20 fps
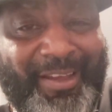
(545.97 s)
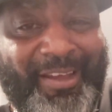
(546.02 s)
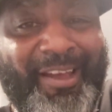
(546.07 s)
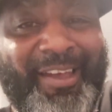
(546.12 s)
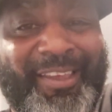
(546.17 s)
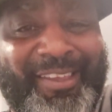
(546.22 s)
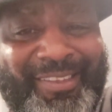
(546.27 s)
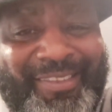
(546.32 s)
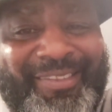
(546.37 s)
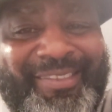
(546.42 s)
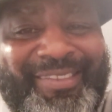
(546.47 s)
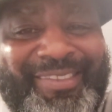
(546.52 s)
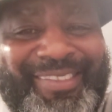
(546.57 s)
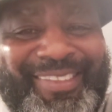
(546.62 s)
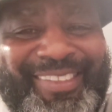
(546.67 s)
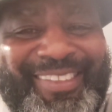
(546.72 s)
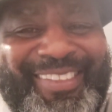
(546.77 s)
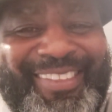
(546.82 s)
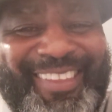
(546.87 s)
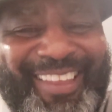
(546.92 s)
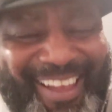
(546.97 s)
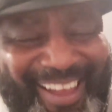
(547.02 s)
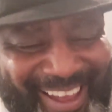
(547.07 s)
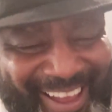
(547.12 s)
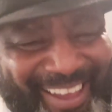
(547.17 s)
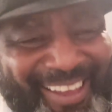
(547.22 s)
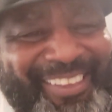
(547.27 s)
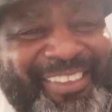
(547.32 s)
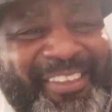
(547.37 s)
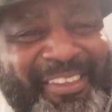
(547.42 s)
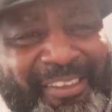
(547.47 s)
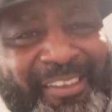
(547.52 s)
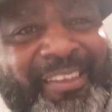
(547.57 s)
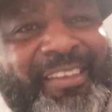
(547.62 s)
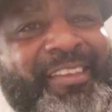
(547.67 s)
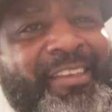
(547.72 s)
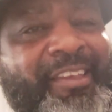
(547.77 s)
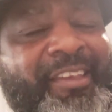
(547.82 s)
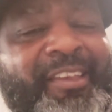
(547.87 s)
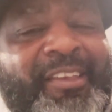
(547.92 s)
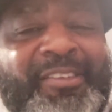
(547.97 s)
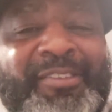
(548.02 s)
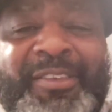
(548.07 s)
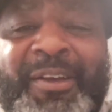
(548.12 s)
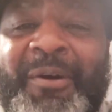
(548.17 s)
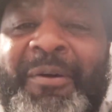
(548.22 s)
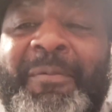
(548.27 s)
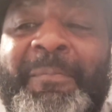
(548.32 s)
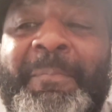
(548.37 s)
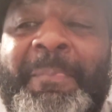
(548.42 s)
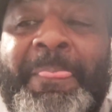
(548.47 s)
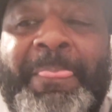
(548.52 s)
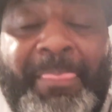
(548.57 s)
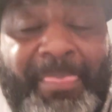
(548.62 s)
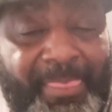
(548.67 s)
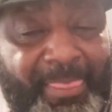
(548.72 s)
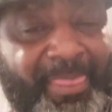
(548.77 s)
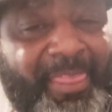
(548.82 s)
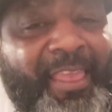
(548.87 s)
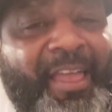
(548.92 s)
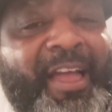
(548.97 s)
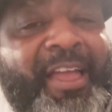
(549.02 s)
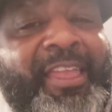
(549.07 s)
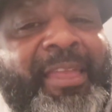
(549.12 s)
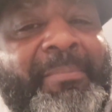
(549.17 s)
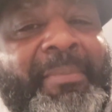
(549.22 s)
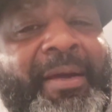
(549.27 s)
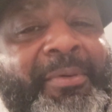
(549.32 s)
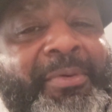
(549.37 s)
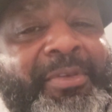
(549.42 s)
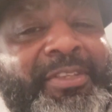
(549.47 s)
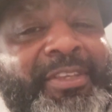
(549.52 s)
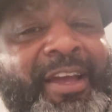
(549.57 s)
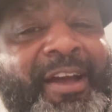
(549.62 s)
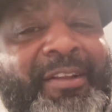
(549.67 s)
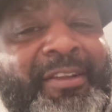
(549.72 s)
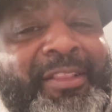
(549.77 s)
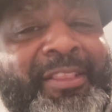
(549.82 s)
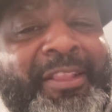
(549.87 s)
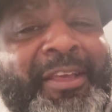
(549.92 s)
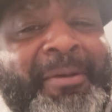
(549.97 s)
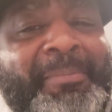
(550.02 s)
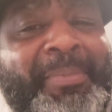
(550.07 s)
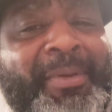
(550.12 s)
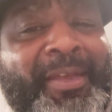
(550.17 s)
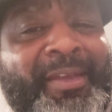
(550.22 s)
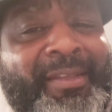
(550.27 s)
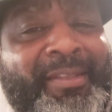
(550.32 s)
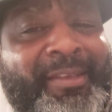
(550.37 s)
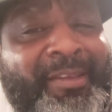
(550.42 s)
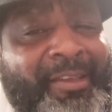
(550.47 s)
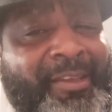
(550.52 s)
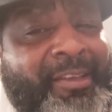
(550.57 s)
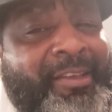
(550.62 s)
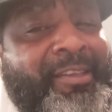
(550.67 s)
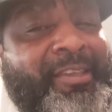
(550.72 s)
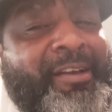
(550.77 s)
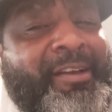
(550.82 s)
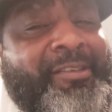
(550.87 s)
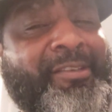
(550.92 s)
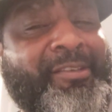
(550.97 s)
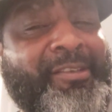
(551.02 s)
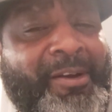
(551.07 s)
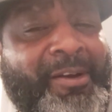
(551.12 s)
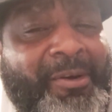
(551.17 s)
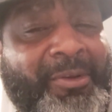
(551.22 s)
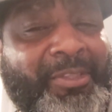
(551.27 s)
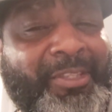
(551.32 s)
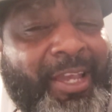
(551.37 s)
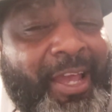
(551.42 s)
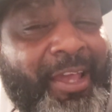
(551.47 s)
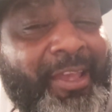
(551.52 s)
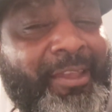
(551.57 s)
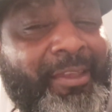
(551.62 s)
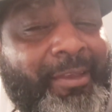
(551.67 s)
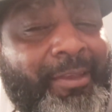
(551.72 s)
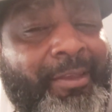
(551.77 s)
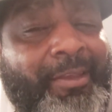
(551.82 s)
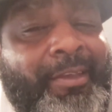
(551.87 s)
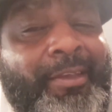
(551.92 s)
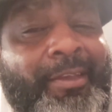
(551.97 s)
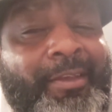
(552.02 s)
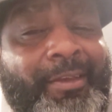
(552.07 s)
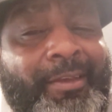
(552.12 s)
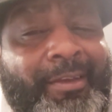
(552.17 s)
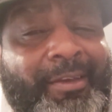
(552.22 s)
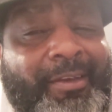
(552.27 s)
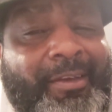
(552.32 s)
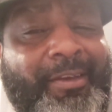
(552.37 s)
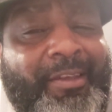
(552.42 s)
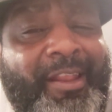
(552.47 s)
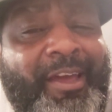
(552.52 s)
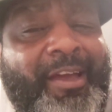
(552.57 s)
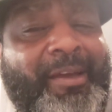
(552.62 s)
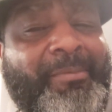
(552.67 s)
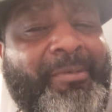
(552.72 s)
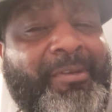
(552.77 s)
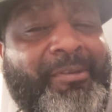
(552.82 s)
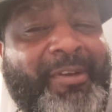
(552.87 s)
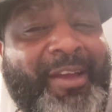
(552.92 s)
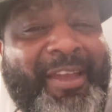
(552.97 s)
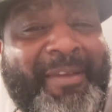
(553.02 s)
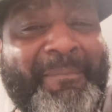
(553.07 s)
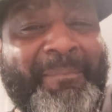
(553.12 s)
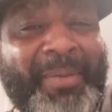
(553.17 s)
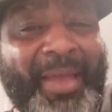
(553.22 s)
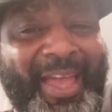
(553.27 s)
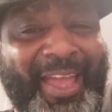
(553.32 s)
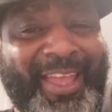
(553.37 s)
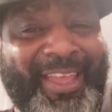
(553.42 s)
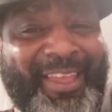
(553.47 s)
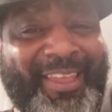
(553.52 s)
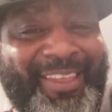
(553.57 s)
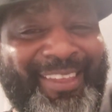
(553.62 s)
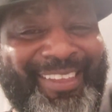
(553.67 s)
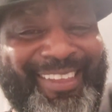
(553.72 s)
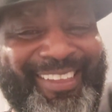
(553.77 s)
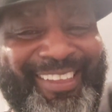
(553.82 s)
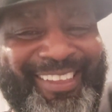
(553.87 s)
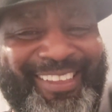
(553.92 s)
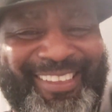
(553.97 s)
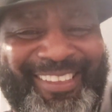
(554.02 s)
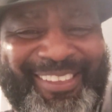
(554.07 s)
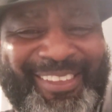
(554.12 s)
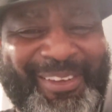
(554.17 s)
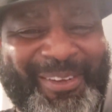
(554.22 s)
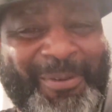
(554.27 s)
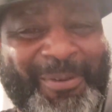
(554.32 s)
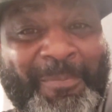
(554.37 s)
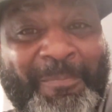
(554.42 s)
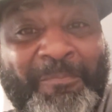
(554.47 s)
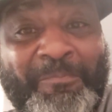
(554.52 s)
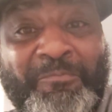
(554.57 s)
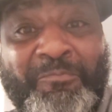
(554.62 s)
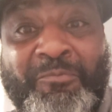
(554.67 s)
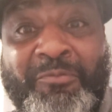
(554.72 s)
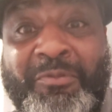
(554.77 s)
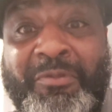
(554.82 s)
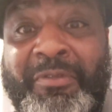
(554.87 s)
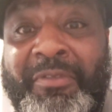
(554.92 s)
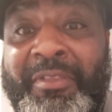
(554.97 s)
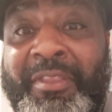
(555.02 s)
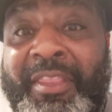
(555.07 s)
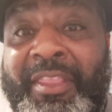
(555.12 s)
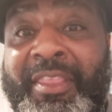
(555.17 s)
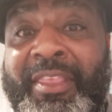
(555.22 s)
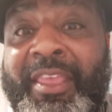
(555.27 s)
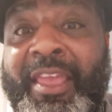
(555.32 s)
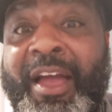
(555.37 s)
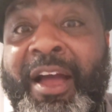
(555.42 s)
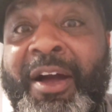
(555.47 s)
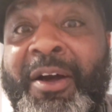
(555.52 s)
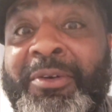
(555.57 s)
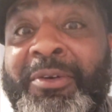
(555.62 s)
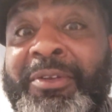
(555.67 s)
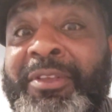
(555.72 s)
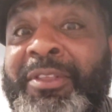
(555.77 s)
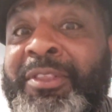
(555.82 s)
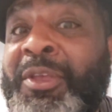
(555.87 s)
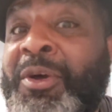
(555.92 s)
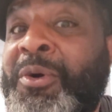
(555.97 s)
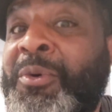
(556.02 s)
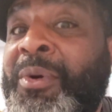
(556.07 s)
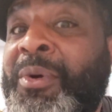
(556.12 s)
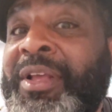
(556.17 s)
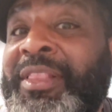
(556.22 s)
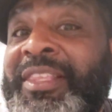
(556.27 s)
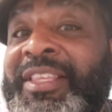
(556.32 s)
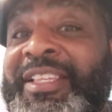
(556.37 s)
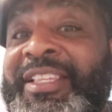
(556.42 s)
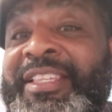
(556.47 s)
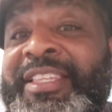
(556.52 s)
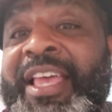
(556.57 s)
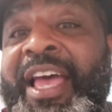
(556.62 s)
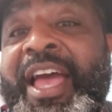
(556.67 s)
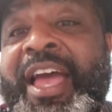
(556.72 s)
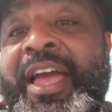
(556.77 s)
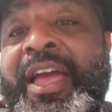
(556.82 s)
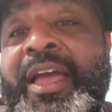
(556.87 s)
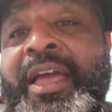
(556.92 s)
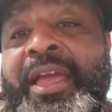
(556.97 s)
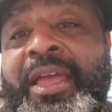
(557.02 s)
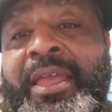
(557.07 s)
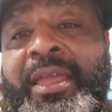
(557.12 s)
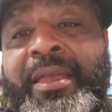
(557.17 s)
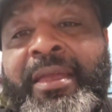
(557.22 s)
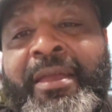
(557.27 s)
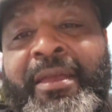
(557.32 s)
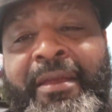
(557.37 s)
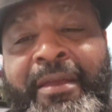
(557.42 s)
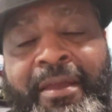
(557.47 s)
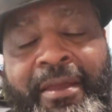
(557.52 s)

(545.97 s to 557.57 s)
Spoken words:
All right then. So I'll get back with y'all in a little bit. Y'all just hold tight, and I'll be right back. So y'all know what to say.